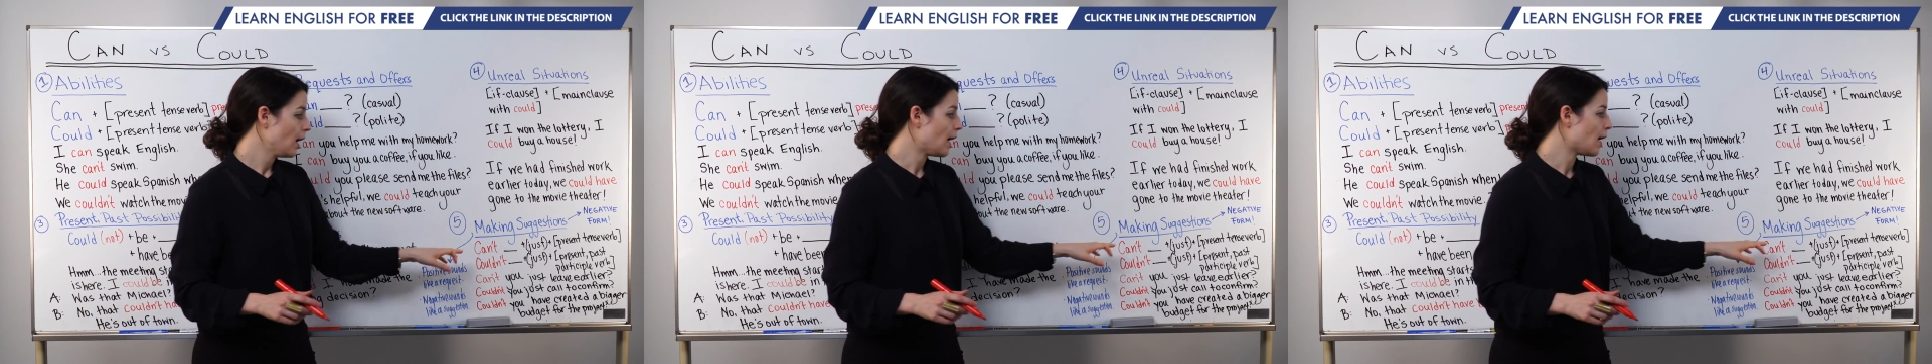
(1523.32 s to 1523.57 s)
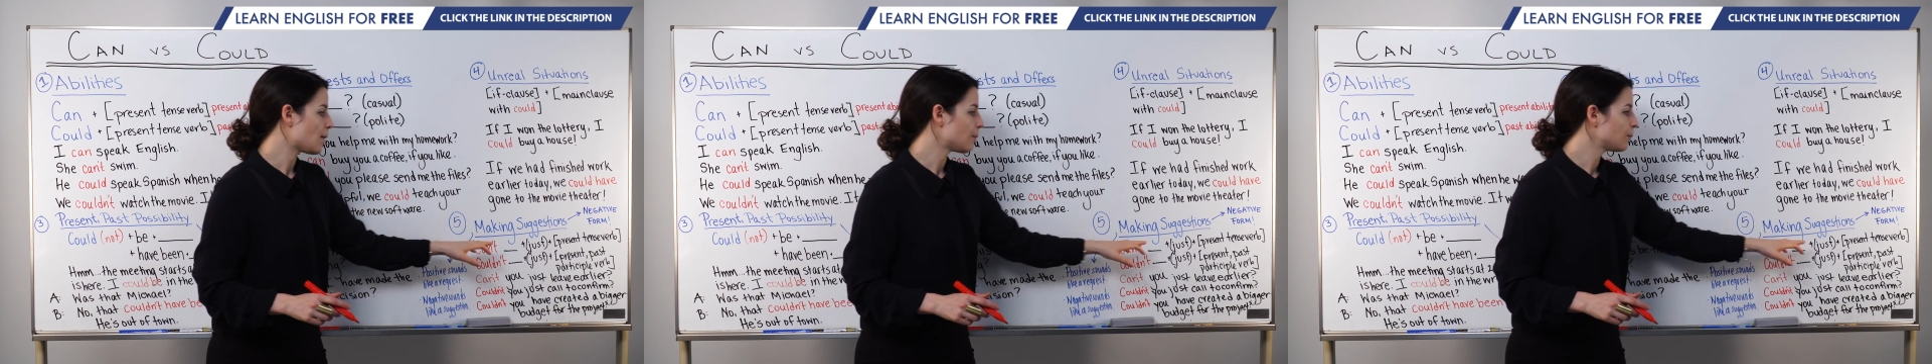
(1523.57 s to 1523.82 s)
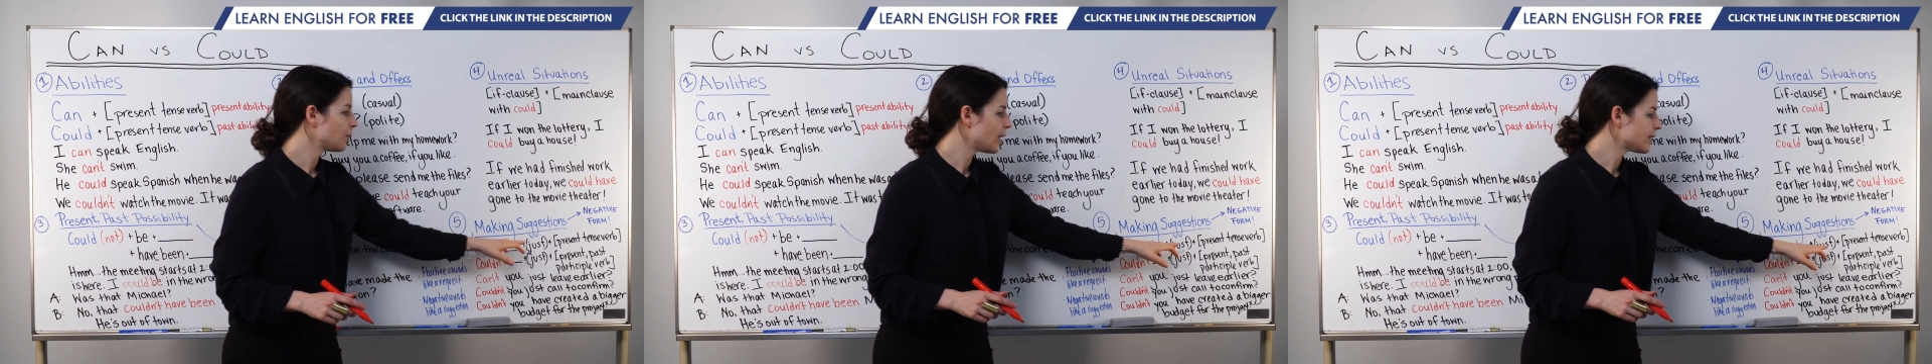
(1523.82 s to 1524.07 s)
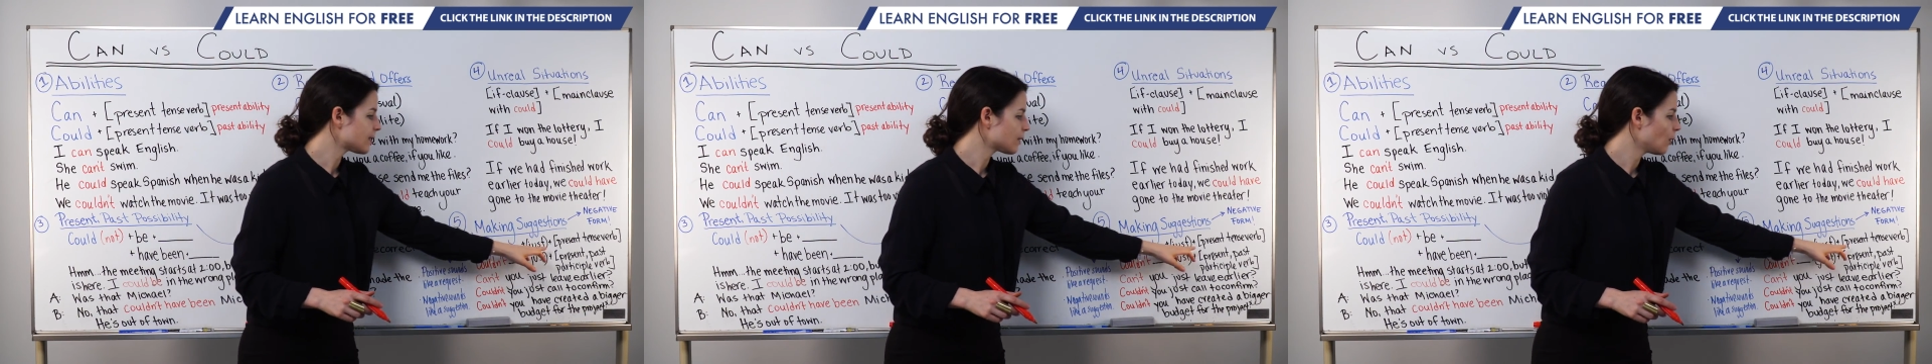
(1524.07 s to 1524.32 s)
Um,
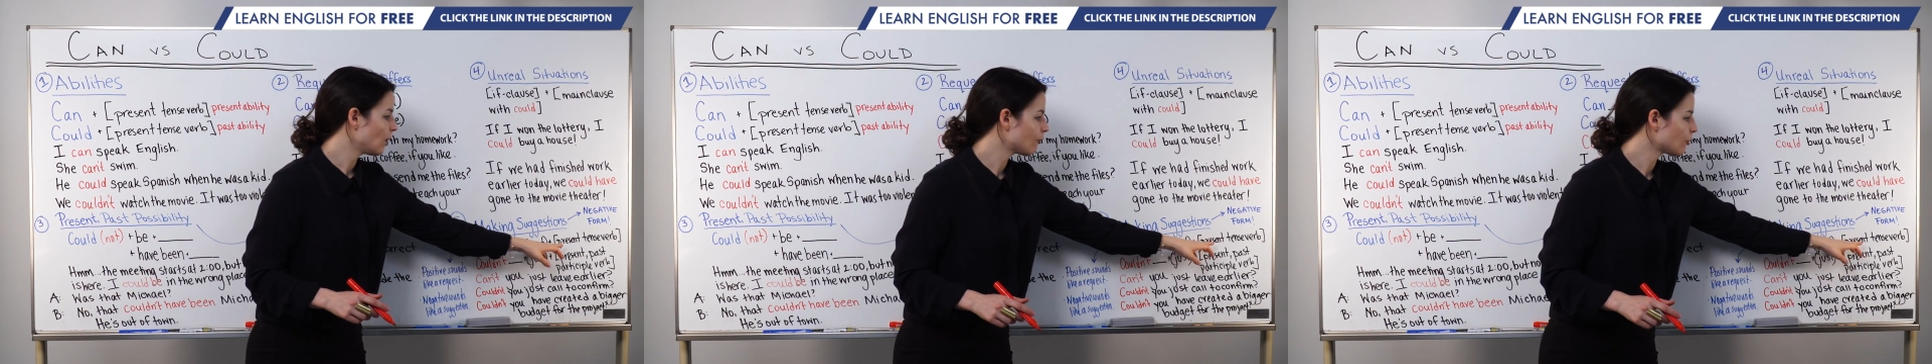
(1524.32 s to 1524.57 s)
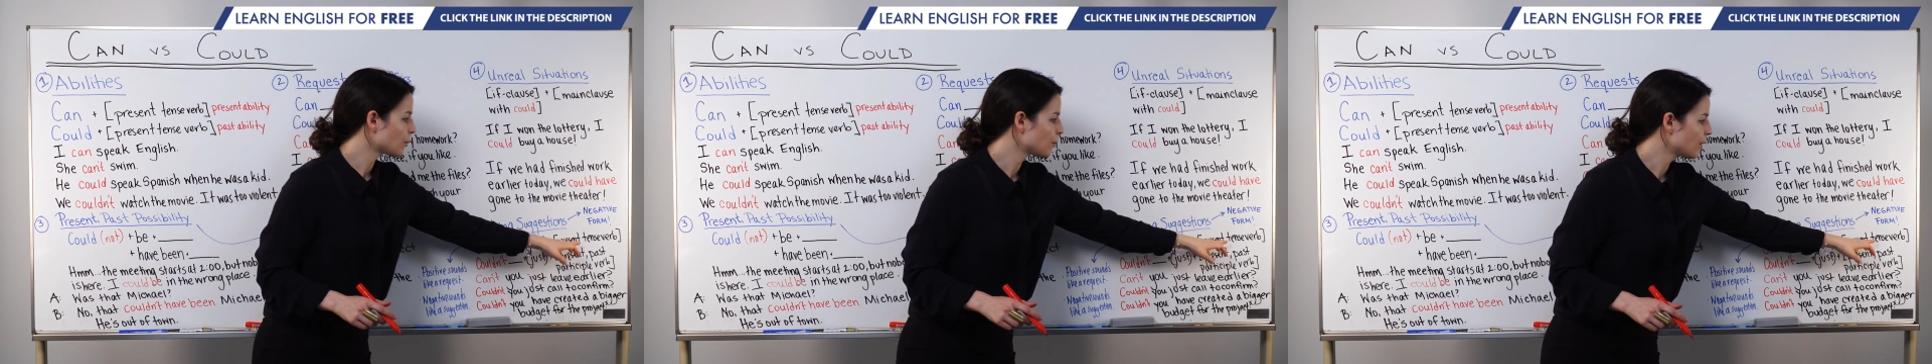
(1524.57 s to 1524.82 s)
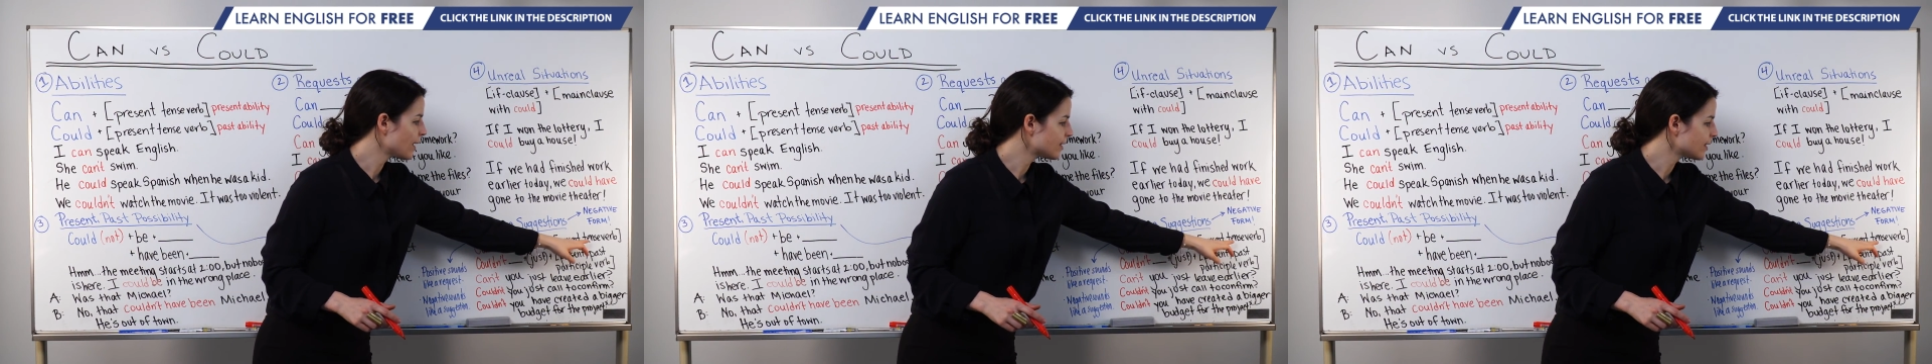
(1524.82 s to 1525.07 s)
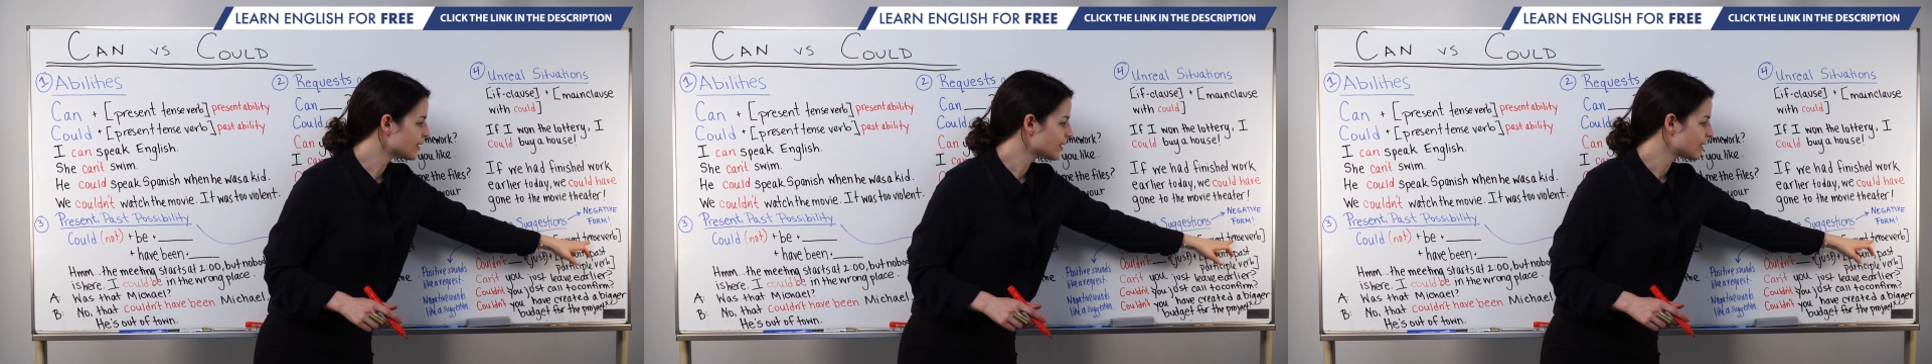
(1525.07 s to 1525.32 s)
plus, for
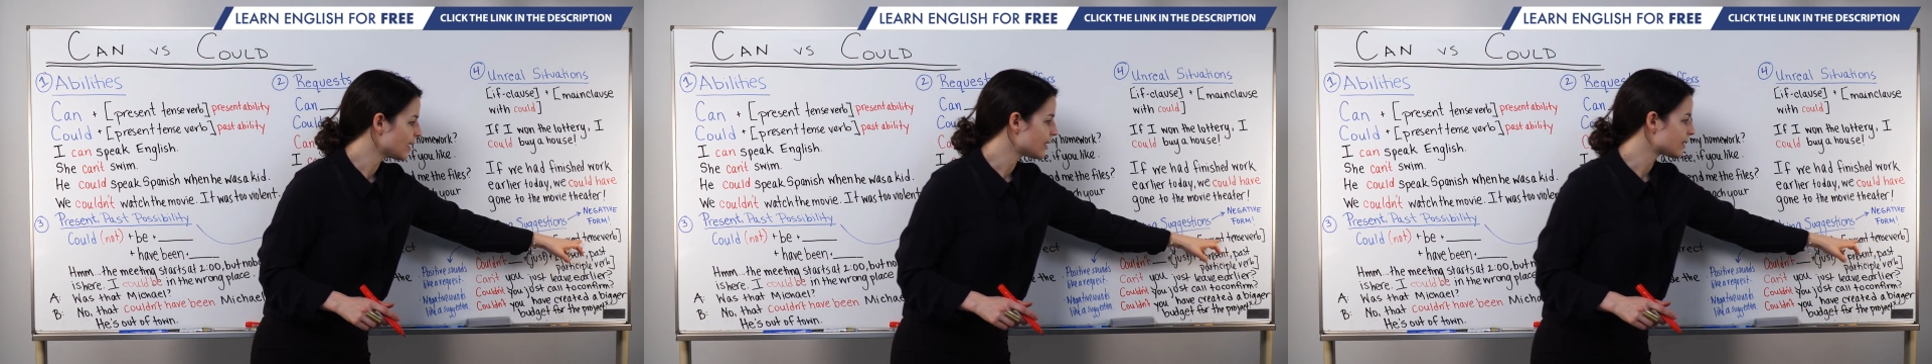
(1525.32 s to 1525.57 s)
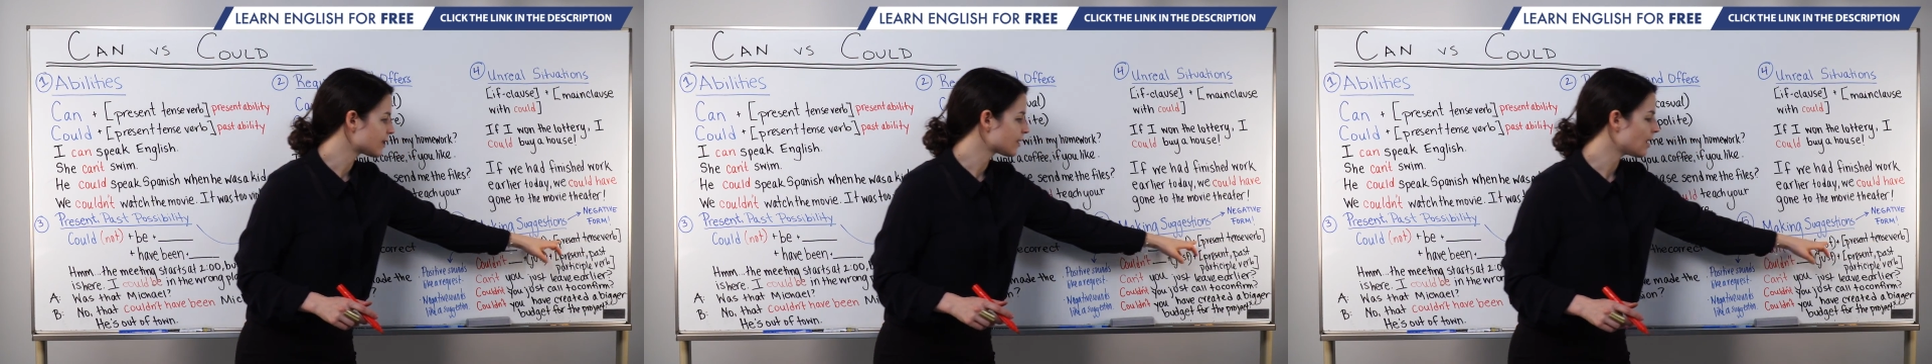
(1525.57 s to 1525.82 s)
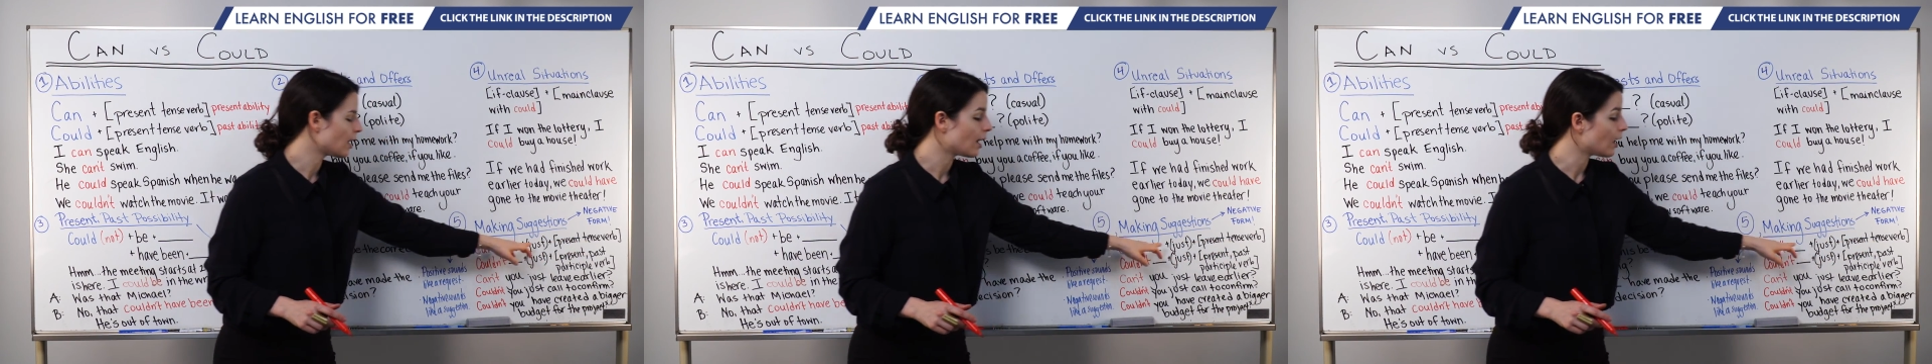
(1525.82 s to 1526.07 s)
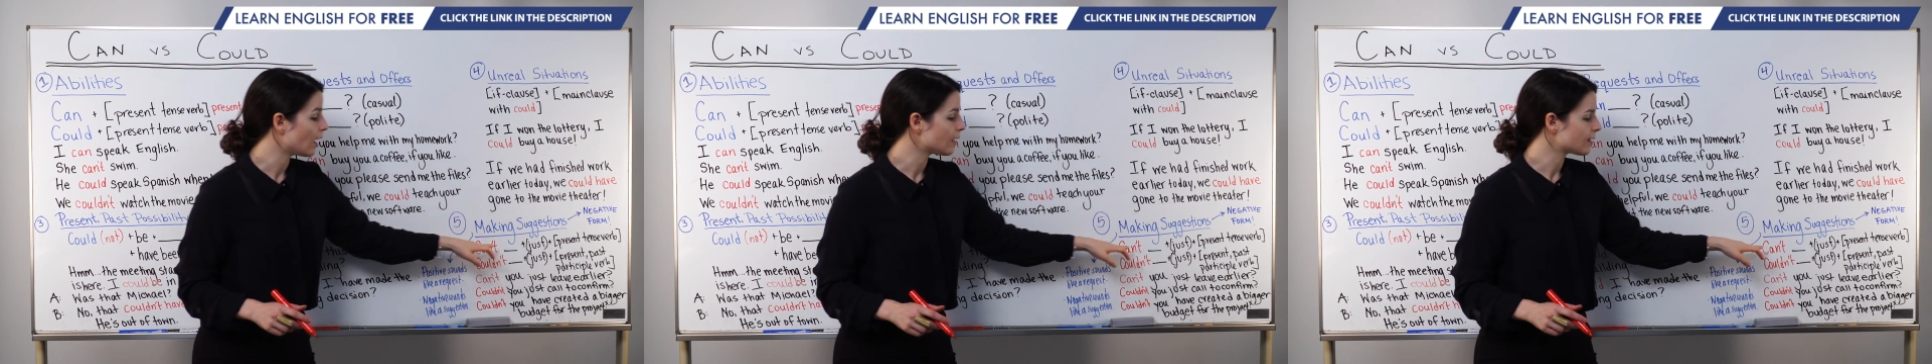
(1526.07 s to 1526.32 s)
present tense uh,